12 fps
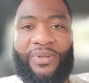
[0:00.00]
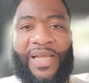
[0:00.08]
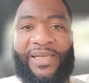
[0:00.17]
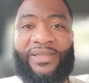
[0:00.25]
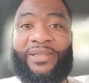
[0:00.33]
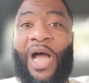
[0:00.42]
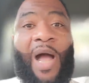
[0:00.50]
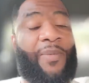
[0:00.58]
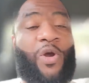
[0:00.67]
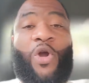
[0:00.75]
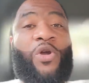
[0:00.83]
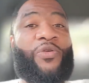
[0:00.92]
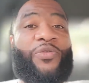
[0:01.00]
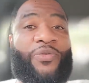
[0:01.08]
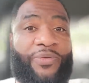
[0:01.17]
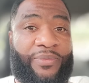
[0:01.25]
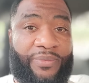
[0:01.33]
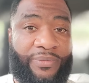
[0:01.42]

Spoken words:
Next stop, Earth.